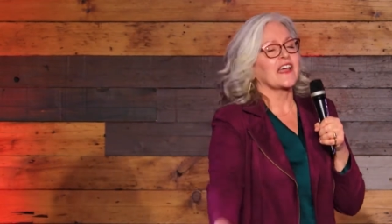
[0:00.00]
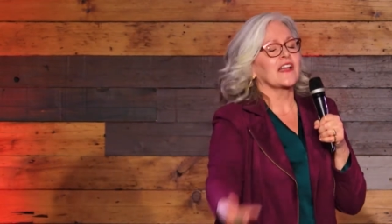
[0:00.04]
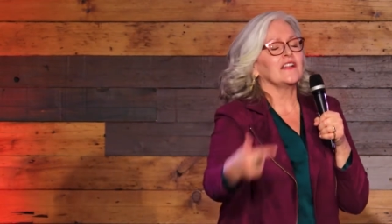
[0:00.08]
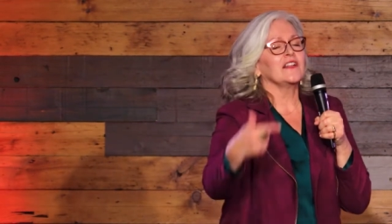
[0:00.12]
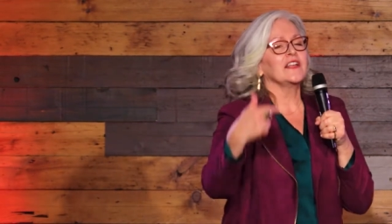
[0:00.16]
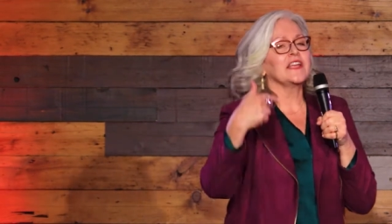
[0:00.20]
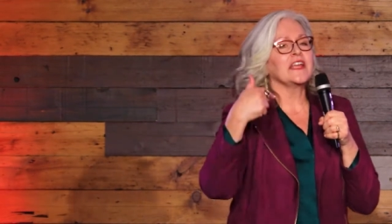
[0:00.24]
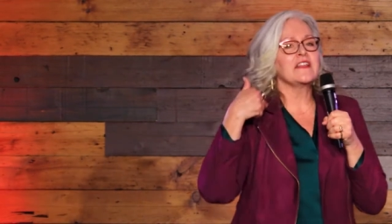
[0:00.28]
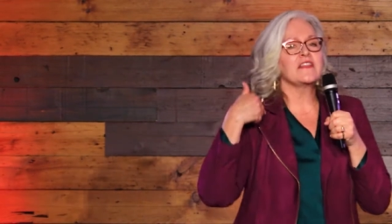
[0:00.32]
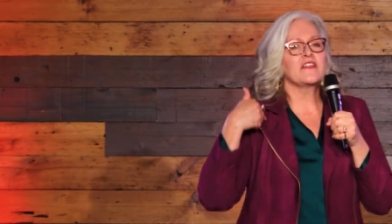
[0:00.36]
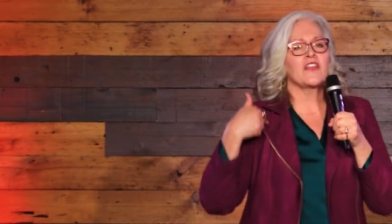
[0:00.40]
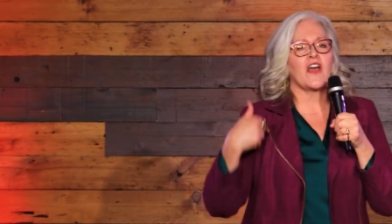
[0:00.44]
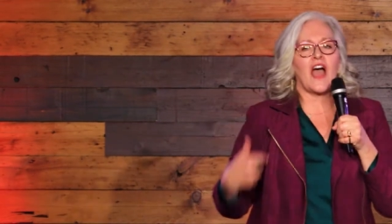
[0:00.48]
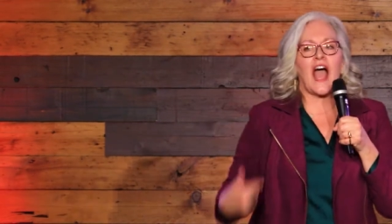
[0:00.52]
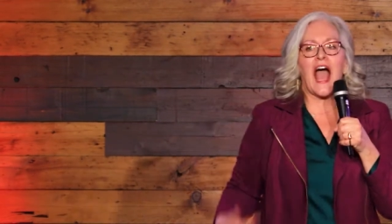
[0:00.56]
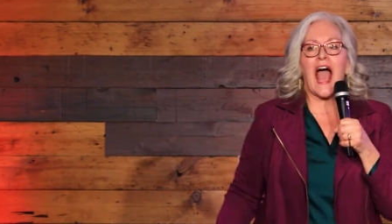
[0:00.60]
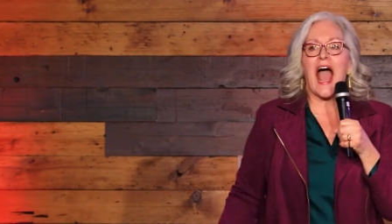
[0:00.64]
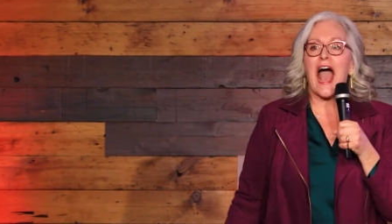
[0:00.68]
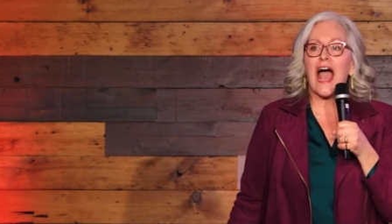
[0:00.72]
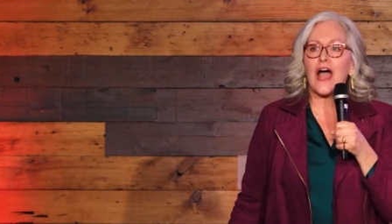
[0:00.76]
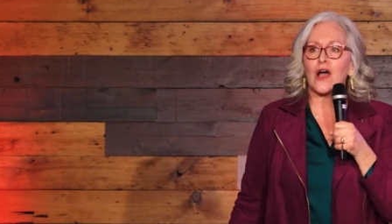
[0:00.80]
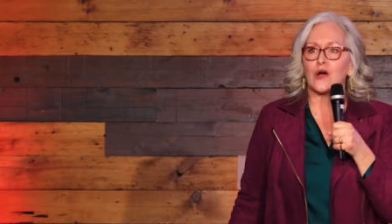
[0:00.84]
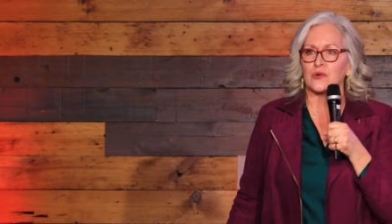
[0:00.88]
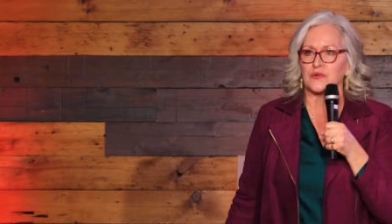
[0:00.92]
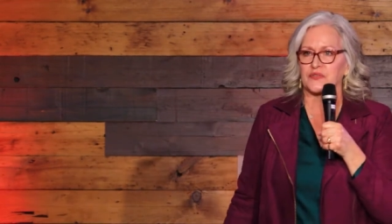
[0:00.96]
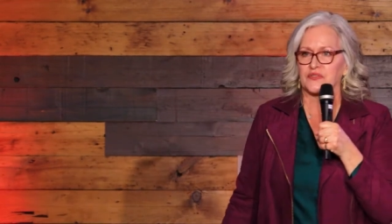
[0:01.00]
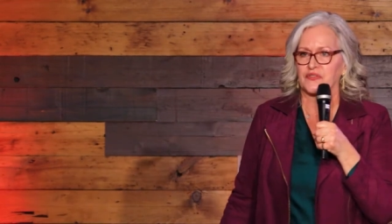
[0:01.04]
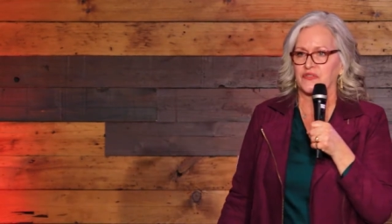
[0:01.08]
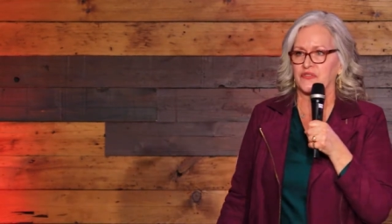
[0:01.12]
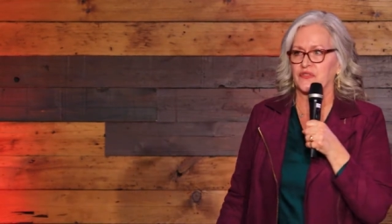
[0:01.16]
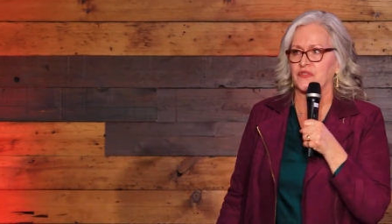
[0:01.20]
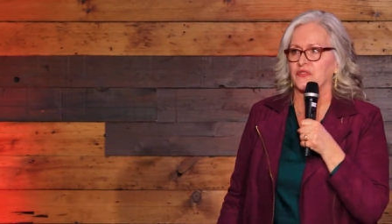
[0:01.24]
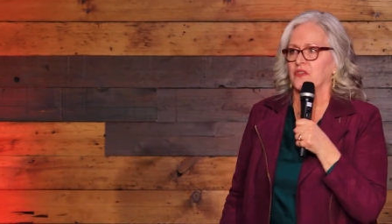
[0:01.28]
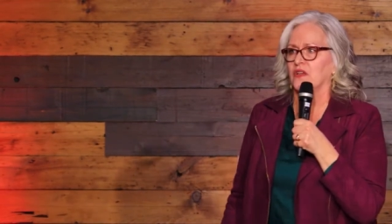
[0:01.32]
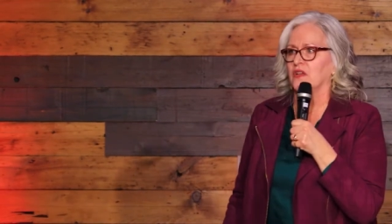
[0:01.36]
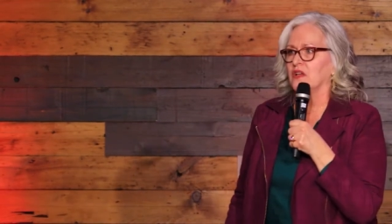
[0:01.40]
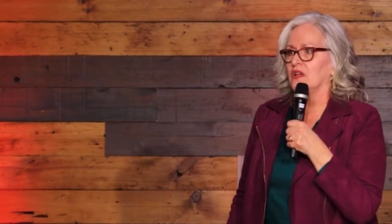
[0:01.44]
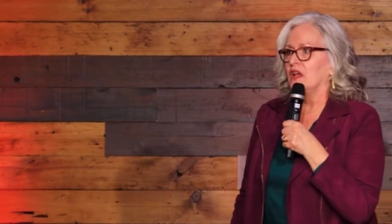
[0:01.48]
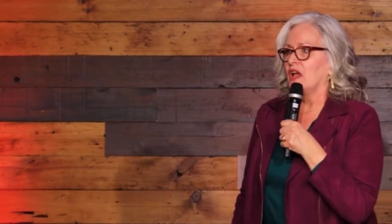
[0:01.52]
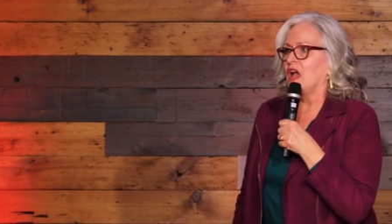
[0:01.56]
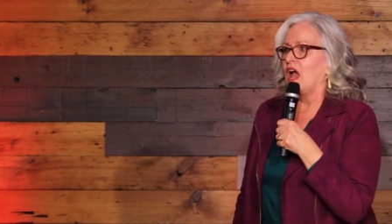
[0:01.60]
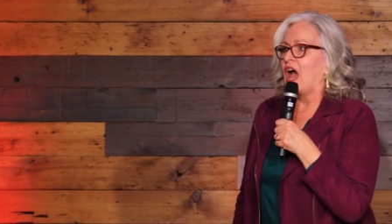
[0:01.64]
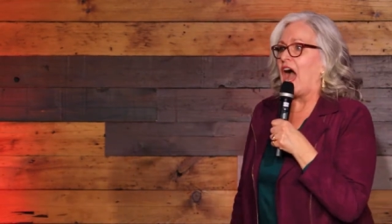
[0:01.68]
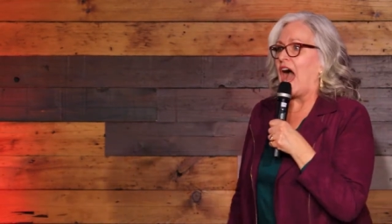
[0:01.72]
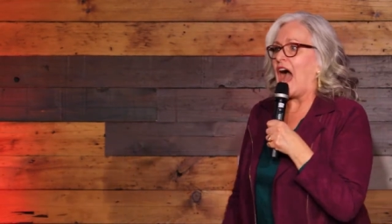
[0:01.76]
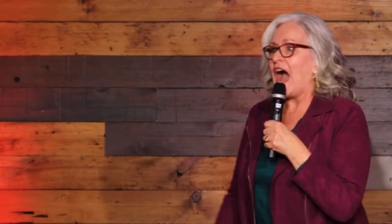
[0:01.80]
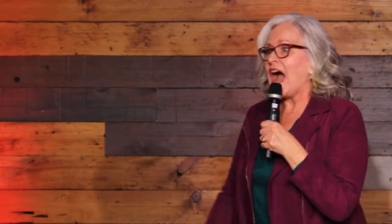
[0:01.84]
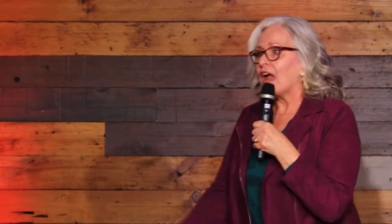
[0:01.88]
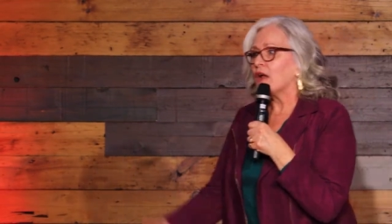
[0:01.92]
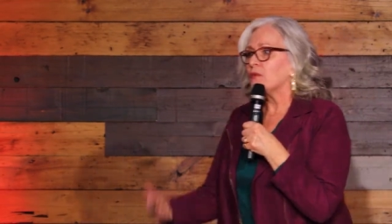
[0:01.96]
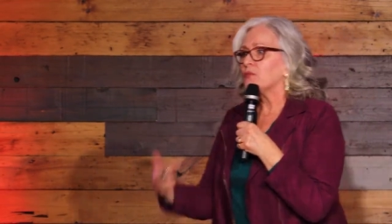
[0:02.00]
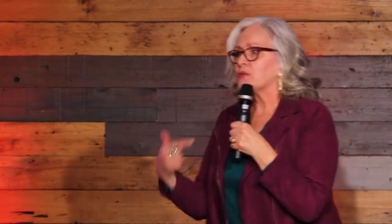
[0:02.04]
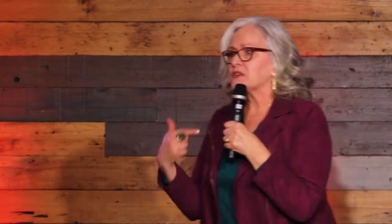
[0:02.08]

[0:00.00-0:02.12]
cleaned the house. I